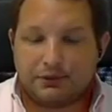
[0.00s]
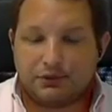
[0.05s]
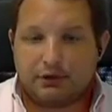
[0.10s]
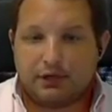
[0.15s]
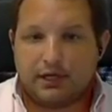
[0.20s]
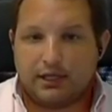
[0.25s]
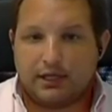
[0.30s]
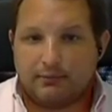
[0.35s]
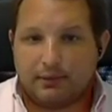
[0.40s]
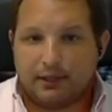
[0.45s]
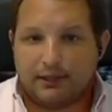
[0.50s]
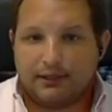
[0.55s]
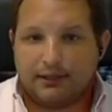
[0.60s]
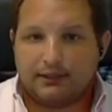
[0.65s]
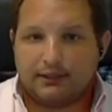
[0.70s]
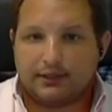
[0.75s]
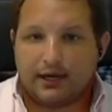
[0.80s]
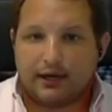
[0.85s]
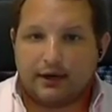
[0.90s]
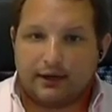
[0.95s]
Apps, but training
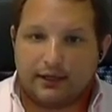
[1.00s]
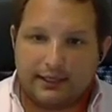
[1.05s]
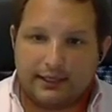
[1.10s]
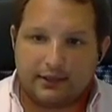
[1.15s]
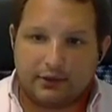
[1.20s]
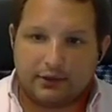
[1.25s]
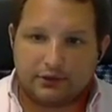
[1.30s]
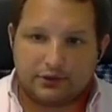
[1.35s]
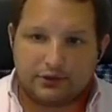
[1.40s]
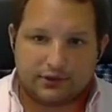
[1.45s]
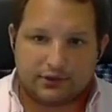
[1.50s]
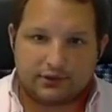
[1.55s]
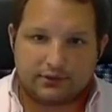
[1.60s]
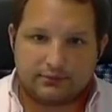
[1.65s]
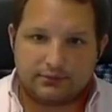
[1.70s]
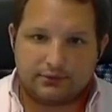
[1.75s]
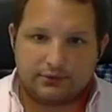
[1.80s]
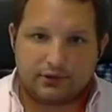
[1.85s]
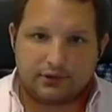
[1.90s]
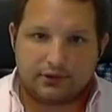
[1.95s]
them on the entire
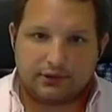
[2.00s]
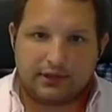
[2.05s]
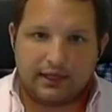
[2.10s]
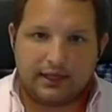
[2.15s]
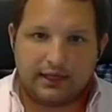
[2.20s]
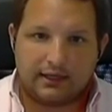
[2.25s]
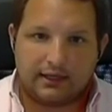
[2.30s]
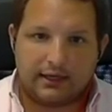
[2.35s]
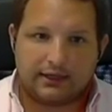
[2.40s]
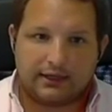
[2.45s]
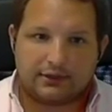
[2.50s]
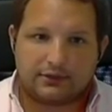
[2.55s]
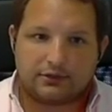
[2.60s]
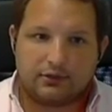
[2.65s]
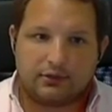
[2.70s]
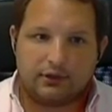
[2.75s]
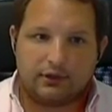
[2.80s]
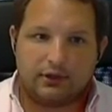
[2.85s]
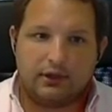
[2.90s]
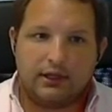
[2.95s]
ecosystem so that they can
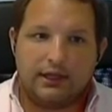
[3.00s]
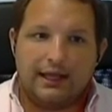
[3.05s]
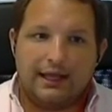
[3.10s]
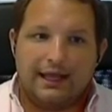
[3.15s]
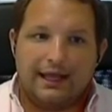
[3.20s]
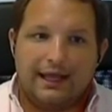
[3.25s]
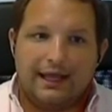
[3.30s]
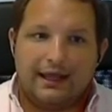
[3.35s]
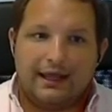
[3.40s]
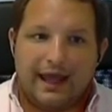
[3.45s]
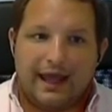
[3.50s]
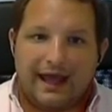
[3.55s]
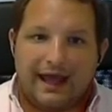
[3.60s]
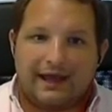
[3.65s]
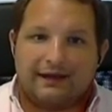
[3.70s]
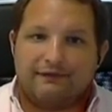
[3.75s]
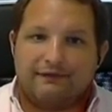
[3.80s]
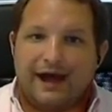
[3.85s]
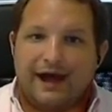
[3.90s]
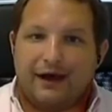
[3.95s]
actually
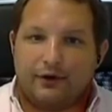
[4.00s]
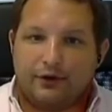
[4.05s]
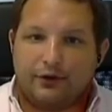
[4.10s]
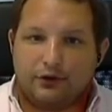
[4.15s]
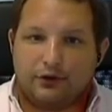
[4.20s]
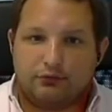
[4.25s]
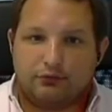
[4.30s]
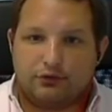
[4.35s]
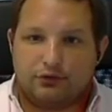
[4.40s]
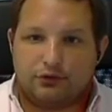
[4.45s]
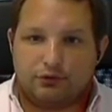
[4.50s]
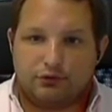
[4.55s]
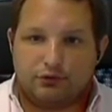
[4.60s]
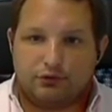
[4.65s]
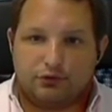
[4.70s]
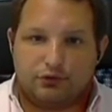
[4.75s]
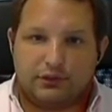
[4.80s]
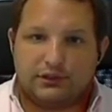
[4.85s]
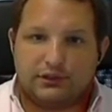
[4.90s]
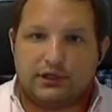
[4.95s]
add value
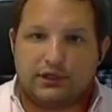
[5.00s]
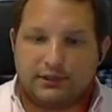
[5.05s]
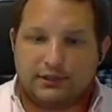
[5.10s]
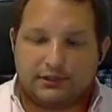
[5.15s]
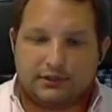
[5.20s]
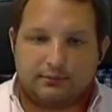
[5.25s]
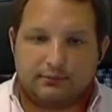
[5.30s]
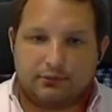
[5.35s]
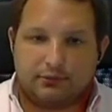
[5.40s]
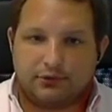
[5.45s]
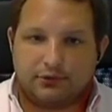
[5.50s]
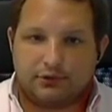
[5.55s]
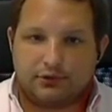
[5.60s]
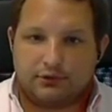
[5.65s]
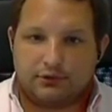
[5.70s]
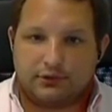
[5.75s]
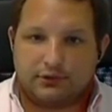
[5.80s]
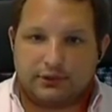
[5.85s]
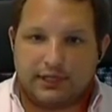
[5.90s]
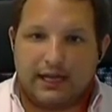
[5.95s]
to these
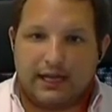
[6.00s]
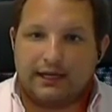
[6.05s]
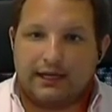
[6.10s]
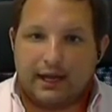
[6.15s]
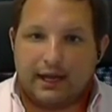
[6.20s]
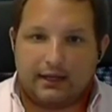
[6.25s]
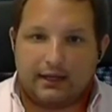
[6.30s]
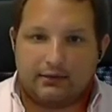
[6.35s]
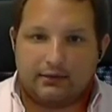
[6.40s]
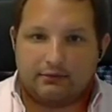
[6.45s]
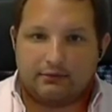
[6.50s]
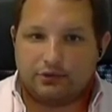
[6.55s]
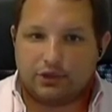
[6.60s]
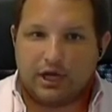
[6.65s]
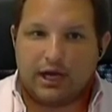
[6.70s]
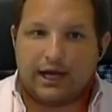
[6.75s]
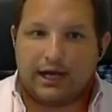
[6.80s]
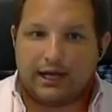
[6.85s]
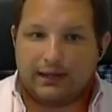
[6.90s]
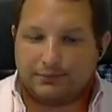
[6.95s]
customers' day-to-day
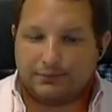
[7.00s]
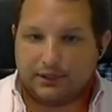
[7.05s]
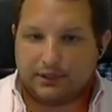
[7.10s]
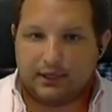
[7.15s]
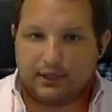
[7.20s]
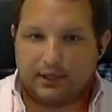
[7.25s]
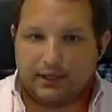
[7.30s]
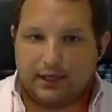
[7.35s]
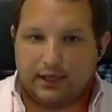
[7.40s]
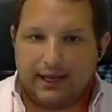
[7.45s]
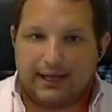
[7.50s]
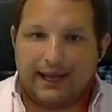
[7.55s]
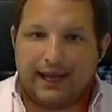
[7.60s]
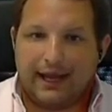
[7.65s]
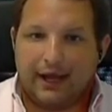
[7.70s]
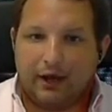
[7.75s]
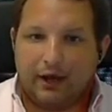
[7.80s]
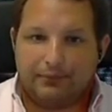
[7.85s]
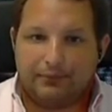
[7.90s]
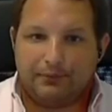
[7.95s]
jobs and
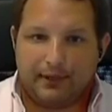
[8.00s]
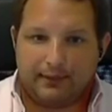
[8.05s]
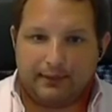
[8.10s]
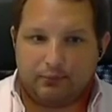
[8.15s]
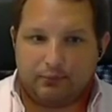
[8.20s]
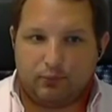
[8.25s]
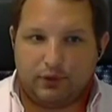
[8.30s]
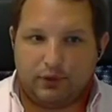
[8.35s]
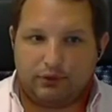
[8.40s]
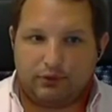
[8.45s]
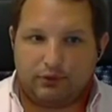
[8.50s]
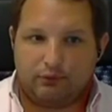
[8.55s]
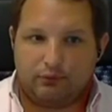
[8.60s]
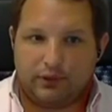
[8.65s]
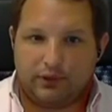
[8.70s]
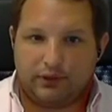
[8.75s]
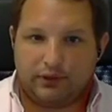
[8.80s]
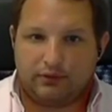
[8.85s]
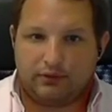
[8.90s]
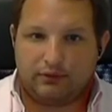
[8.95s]
help them
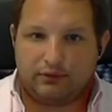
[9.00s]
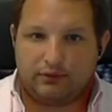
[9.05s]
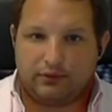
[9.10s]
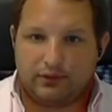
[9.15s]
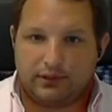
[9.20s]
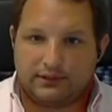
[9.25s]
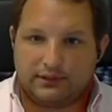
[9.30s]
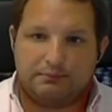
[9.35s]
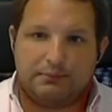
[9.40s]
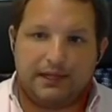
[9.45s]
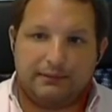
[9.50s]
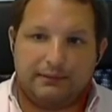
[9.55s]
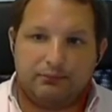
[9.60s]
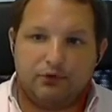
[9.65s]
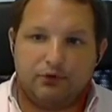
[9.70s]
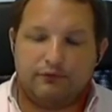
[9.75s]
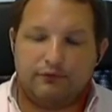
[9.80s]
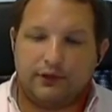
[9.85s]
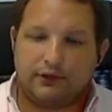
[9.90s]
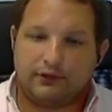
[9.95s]
with this
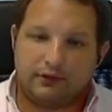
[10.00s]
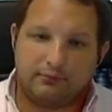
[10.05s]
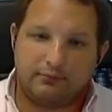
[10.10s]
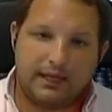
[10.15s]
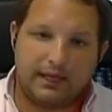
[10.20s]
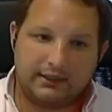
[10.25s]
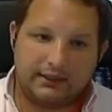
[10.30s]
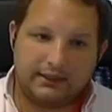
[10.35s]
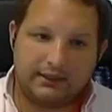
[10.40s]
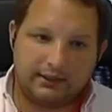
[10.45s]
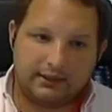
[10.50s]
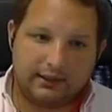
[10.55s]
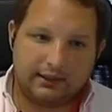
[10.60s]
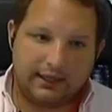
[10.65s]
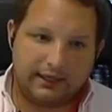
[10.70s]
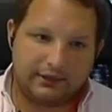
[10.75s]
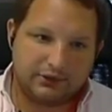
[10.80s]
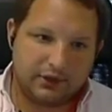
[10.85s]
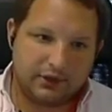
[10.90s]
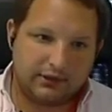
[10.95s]
big move that they're making to
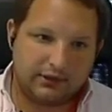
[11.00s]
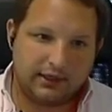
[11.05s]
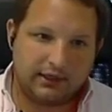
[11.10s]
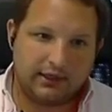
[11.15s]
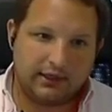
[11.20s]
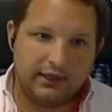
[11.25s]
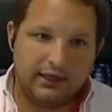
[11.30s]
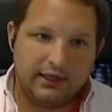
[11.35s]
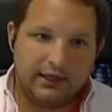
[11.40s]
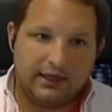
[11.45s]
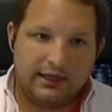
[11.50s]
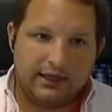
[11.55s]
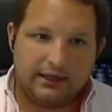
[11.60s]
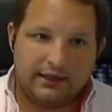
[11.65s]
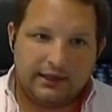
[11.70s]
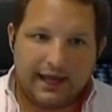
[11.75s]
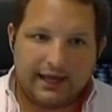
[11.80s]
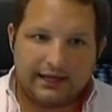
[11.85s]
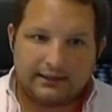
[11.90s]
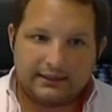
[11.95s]
the cloud. So I think
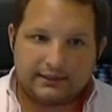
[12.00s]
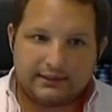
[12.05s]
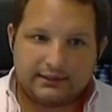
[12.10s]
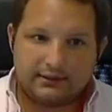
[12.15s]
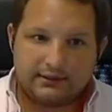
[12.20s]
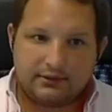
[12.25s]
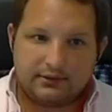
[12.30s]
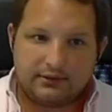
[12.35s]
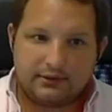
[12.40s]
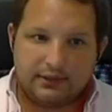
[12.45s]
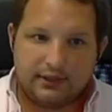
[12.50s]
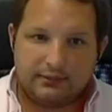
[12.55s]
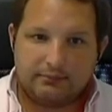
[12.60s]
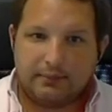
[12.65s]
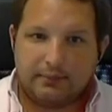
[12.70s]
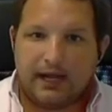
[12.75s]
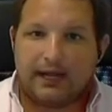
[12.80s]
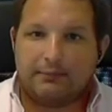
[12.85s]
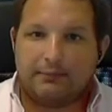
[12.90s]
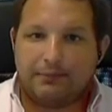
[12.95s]
that is,
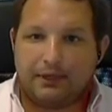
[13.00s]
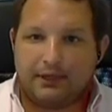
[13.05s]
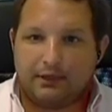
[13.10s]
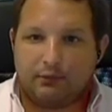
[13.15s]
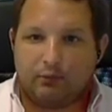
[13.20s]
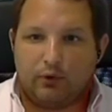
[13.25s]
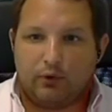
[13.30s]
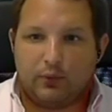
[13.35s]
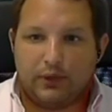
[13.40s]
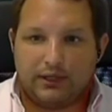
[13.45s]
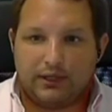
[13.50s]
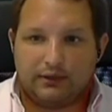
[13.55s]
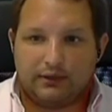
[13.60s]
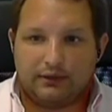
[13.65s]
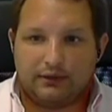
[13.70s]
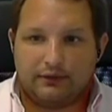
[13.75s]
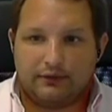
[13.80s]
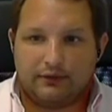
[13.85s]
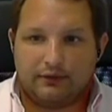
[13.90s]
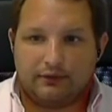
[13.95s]
in my opinion, what
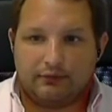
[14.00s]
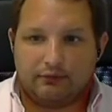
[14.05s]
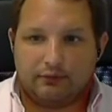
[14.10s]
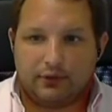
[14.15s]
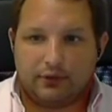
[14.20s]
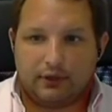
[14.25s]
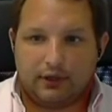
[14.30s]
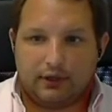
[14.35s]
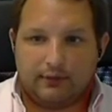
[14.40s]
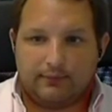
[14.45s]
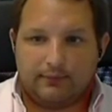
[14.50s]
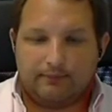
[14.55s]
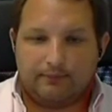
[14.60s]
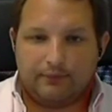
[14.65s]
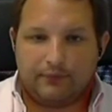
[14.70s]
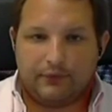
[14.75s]
we can do